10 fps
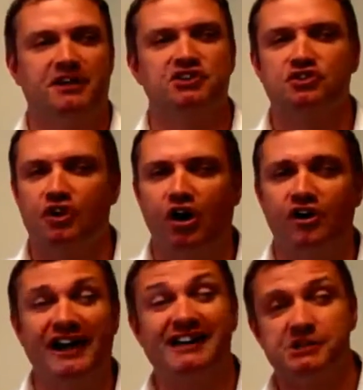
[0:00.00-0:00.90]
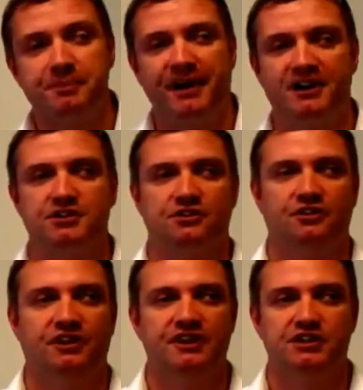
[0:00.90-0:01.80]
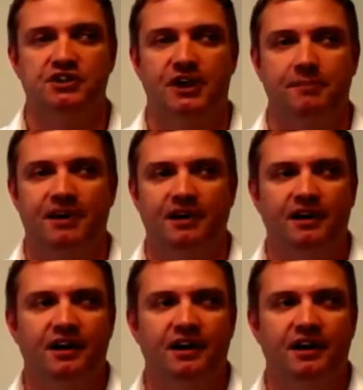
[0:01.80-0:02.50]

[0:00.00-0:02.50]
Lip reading: by strong inspirational leadership.